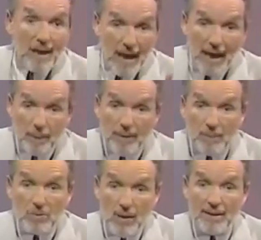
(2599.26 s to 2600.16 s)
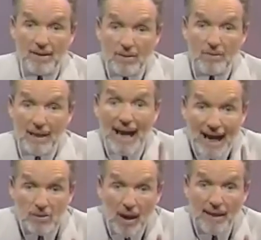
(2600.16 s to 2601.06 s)
a lot of people try to do that.
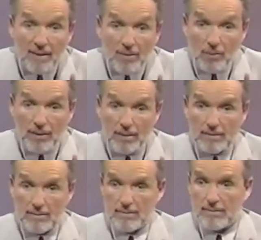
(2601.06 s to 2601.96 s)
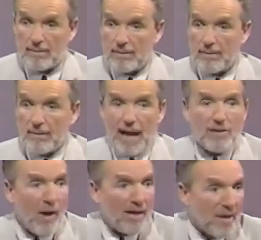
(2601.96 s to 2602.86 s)
I tried to do it. I
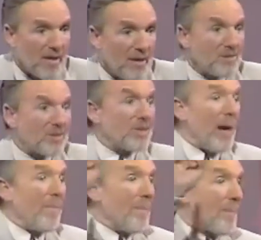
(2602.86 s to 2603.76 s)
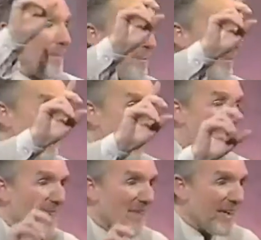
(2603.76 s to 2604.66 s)
tried to jump
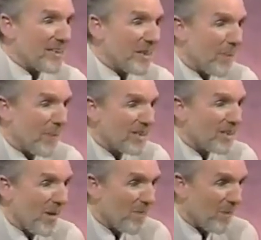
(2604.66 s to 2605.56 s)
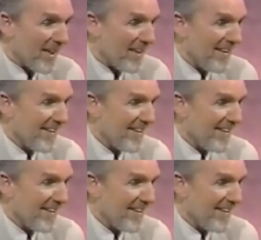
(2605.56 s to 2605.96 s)
beyond the legitimate suffering